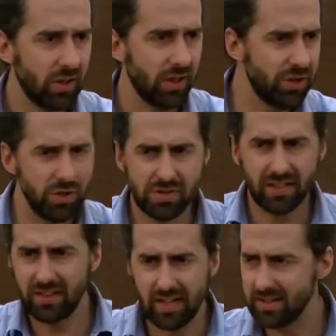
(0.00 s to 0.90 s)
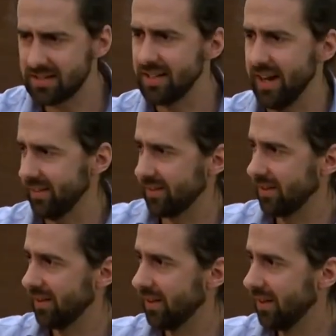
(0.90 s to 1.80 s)
at using the internet.
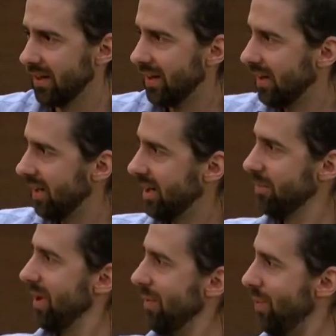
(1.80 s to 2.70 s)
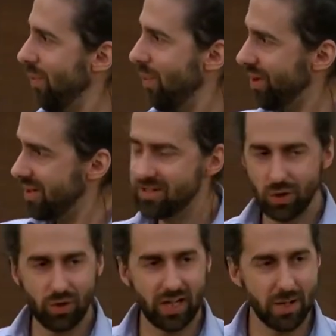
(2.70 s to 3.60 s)
And I'm like, What are you
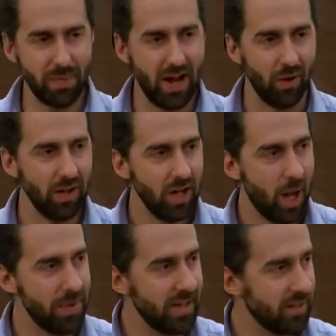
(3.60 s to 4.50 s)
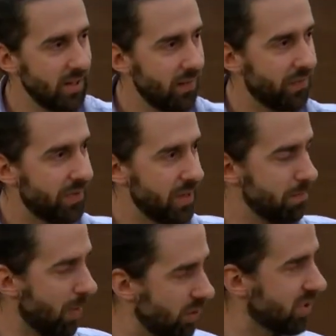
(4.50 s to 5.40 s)
talking about? I mean,
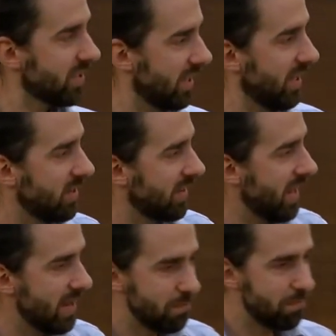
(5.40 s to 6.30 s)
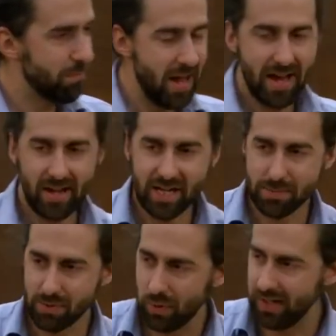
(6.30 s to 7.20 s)
mostly they're men
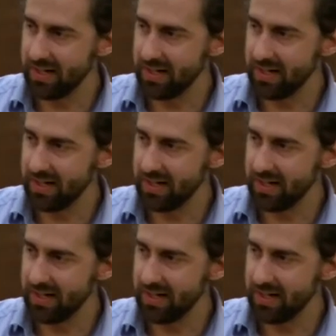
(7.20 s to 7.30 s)
aged between